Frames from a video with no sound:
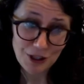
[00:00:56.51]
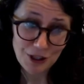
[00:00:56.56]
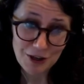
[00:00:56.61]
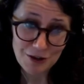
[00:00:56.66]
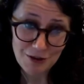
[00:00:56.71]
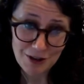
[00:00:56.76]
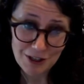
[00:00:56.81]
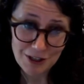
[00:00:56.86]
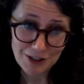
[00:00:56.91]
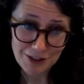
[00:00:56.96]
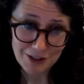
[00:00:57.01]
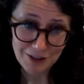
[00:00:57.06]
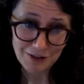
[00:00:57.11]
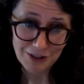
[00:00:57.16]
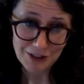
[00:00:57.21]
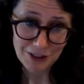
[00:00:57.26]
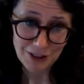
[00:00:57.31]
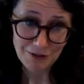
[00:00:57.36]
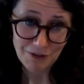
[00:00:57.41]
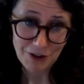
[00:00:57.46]
generations of
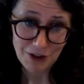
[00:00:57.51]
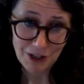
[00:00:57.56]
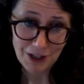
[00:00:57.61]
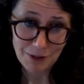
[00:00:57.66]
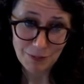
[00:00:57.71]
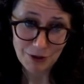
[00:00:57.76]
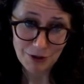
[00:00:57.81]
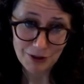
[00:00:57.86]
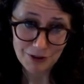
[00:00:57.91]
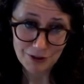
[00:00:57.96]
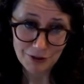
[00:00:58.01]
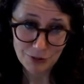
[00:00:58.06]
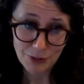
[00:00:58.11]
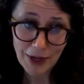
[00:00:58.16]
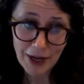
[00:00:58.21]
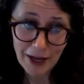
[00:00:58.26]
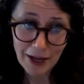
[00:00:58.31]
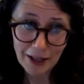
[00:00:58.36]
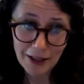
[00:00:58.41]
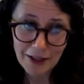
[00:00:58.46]
EGFR inhibitors as
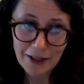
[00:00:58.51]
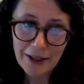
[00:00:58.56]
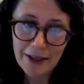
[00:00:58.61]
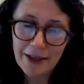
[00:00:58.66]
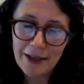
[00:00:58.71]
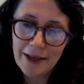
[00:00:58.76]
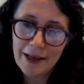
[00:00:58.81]
well.